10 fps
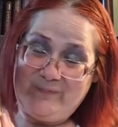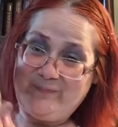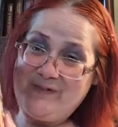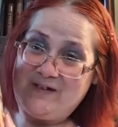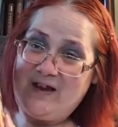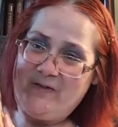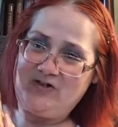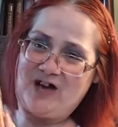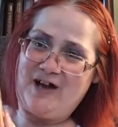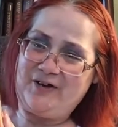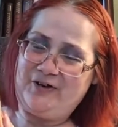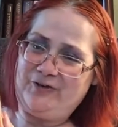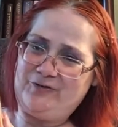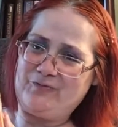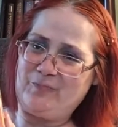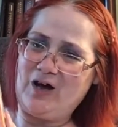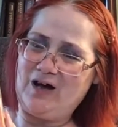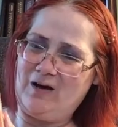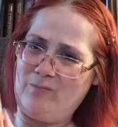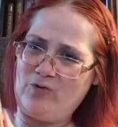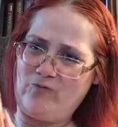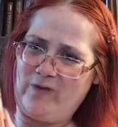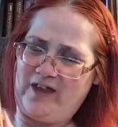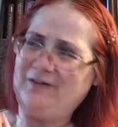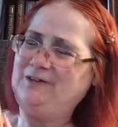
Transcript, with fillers: it's another John Hughes but a uh, movie.